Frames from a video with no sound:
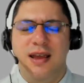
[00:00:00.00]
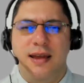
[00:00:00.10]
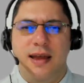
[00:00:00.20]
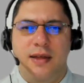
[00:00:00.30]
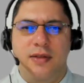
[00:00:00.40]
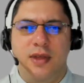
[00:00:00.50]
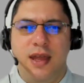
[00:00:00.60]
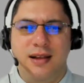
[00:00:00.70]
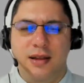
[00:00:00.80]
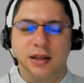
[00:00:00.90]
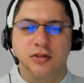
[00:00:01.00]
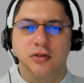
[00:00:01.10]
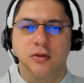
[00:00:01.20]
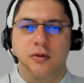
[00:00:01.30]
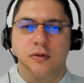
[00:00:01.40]
and they cling
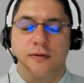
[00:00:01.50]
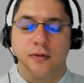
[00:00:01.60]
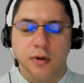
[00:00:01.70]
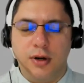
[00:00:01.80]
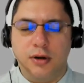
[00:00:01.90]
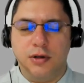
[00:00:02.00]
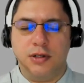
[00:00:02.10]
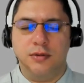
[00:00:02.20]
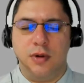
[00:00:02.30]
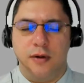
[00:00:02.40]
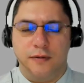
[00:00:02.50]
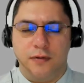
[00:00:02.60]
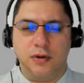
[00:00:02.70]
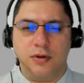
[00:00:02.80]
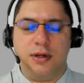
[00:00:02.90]
to foreigners,
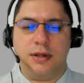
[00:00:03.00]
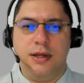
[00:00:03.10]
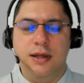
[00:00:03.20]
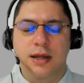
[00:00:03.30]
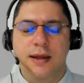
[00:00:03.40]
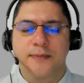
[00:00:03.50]
unfortunately